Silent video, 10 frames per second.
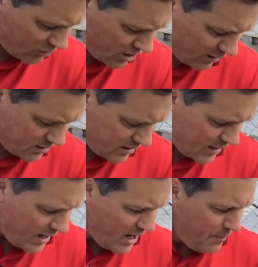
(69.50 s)
Chelsea,
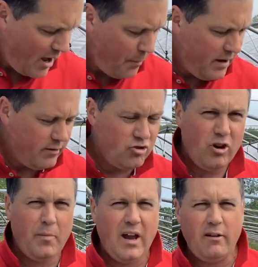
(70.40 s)
our Mary
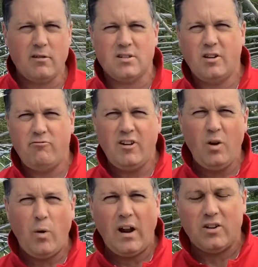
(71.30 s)
Dreameras did really well at